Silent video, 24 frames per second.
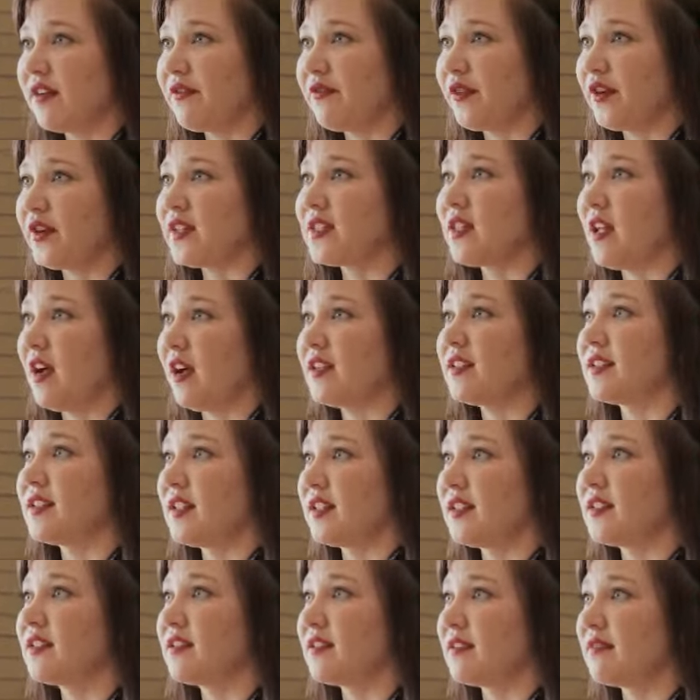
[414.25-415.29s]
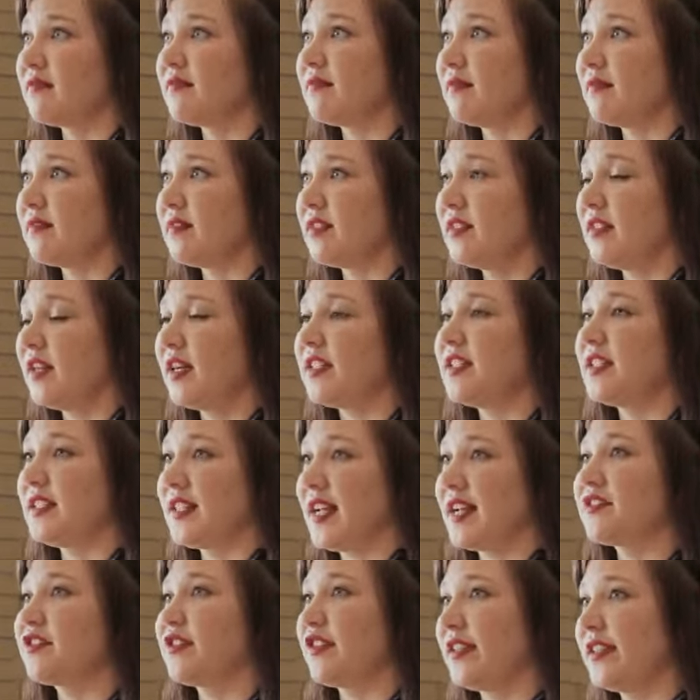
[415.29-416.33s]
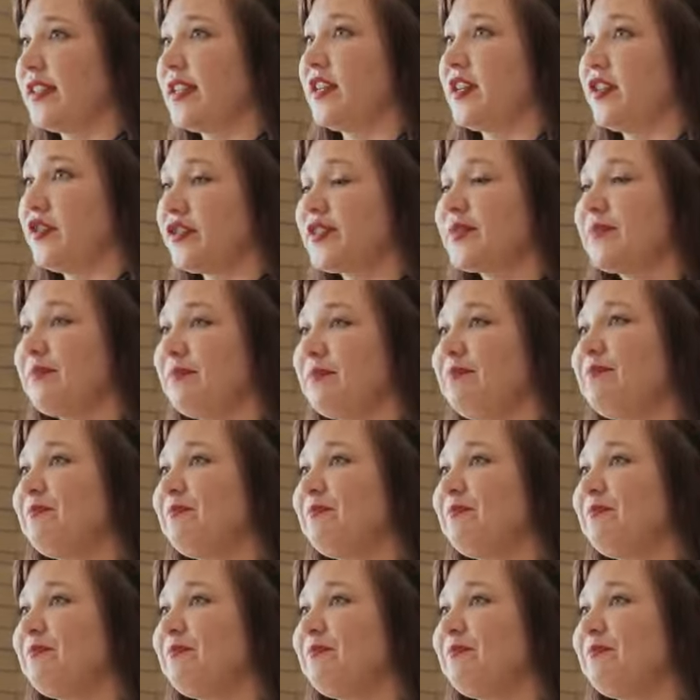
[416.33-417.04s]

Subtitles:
for as long as this disaster continues.